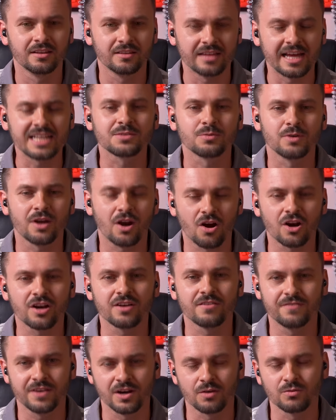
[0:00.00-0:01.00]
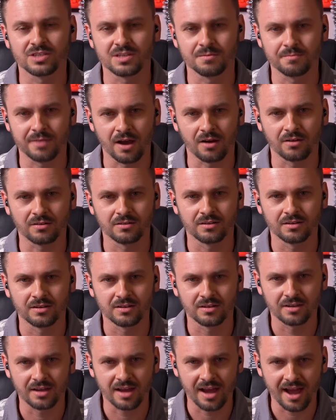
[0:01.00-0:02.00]
that's what Art and Fear was about.
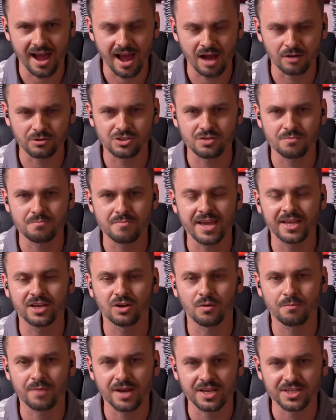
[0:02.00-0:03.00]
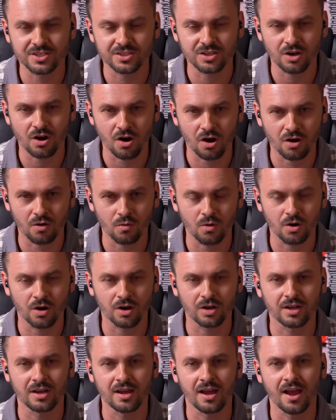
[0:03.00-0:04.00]
How to make your best
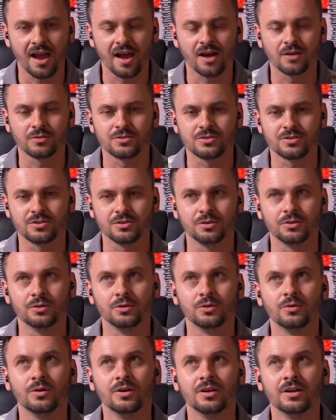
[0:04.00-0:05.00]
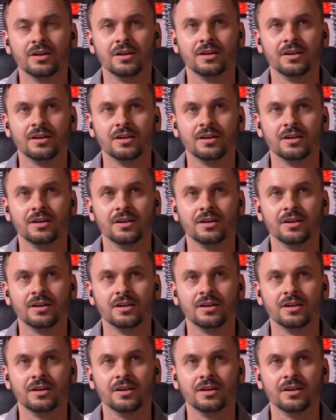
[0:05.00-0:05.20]
artwork, how to